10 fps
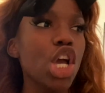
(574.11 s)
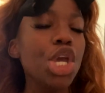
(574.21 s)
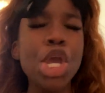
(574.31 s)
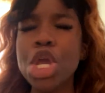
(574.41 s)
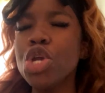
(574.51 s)

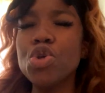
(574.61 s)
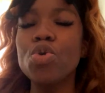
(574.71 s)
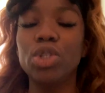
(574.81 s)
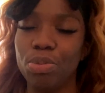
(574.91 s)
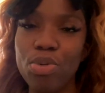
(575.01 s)

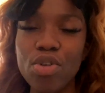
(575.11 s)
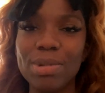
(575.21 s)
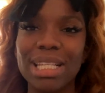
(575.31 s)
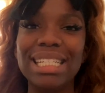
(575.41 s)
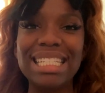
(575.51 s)
huge
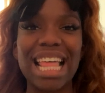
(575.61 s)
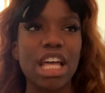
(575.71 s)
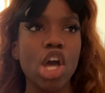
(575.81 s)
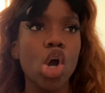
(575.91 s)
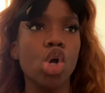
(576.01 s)
boobs and he's
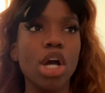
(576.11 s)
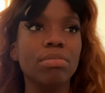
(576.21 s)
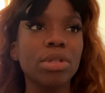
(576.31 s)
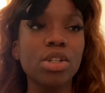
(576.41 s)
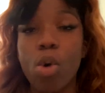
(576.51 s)
like, God
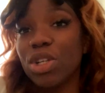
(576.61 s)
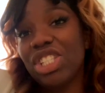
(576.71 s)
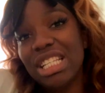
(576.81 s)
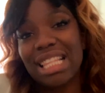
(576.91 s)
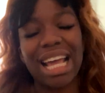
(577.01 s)
milk, or
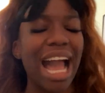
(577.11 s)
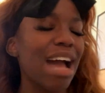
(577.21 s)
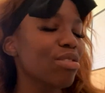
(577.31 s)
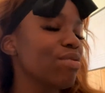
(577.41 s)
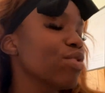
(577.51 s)
she's like, I
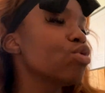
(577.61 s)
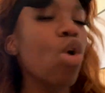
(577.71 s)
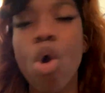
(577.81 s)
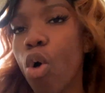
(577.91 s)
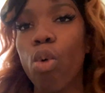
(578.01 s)
don't even
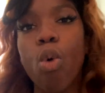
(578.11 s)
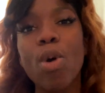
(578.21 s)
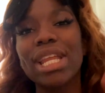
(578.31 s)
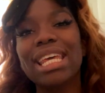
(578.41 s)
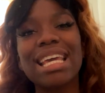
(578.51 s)
know who
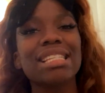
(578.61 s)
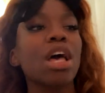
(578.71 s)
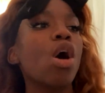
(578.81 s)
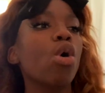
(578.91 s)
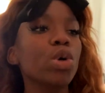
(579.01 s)
it is,
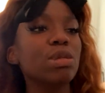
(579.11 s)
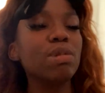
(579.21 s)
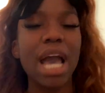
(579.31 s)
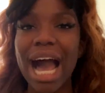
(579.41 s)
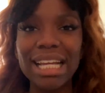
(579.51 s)
who's
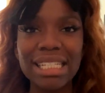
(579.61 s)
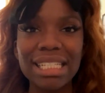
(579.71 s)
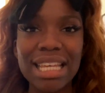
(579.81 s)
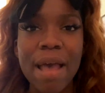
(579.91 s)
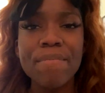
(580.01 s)
behind
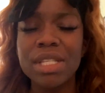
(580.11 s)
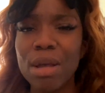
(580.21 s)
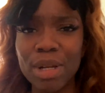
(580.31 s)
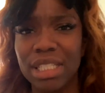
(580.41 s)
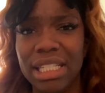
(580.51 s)
it.
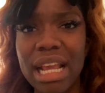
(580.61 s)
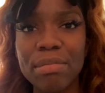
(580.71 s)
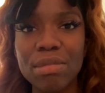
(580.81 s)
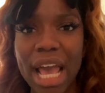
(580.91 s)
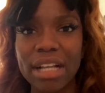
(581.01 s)
Someone D
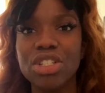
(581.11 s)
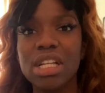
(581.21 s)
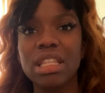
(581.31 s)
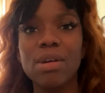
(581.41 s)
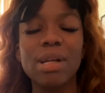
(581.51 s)
M'd me actually
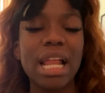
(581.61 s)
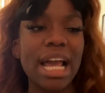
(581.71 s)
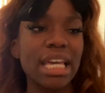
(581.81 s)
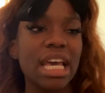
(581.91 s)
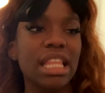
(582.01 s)
and they were
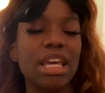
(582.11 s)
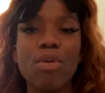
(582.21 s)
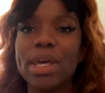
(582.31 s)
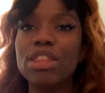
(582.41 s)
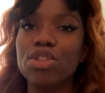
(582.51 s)
like, they
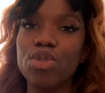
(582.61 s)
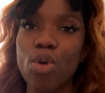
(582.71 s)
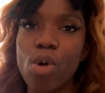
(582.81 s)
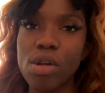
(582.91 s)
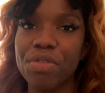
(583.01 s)
went through
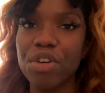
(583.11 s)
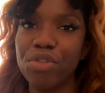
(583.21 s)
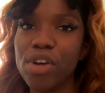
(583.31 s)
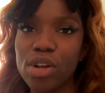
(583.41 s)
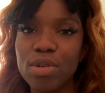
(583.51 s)
all of the
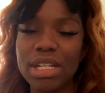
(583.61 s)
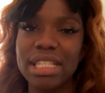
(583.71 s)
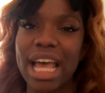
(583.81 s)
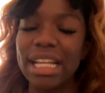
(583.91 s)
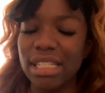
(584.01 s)

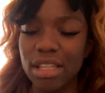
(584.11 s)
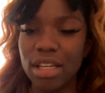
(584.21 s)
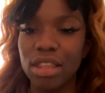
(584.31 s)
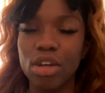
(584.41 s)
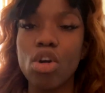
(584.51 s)
followers and
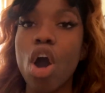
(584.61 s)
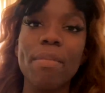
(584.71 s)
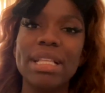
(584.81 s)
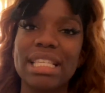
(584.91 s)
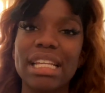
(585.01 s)
the the
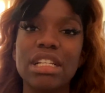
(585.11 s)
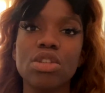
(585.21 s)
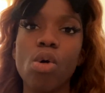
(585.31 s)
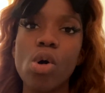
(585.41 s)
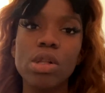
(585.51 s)
comments, and it's
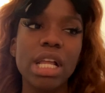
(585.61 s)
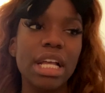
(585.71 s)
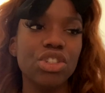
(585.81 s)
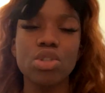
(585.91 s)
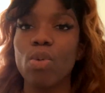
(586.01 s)
all
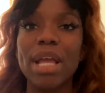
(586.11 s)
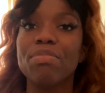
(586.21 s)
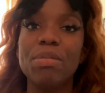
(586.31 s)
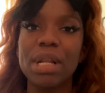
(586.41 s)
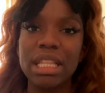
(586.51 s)
just white
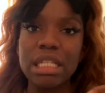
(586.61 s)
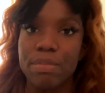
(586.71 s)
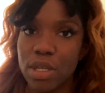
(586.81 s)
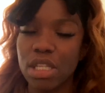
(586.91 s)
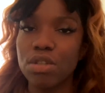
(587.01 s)
people, and this
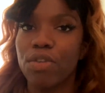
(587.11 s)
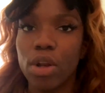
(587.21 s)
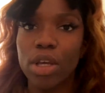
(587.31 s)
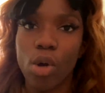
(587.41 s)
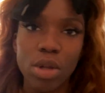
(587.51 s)
person's
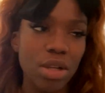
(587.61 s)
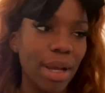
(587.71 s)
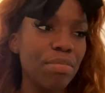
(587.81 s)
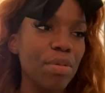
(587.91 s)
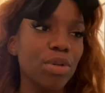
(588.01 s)
following only
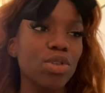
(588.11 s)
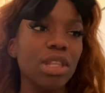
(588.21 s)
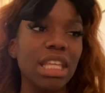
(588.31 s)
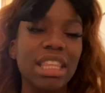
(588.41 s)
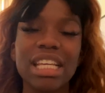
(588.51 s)
white people, so
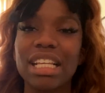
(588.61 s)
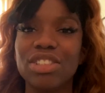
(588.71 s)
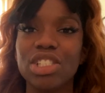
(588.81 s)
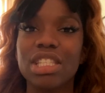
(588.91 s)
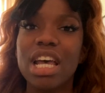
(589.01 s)
they think it's
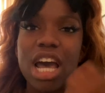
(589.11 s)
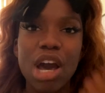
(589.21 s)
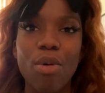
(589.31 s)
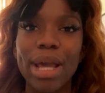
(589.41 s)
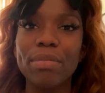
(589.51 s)
just
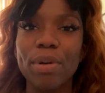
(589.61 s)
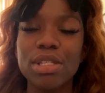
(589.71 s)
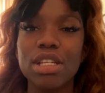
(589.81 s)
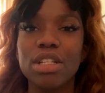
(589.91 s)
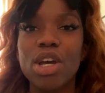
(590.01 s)
a white
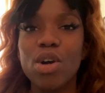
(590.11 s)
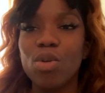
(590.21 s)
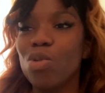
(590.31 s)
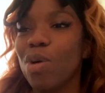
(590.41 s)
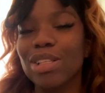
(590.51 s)
person
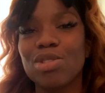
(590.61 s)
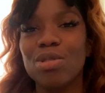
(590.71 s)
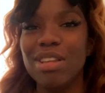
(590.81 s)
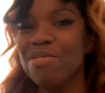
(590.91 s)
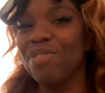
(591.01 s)
who wants to
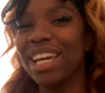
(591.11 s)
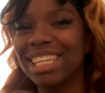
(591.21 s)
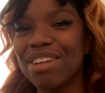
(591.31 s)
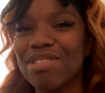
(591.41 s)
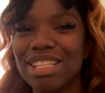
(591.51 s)
live
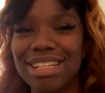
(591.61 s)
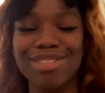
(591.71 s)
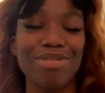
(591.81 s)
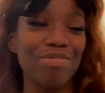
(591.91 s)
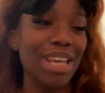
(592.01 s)
vicariously
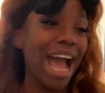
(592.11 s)
through me.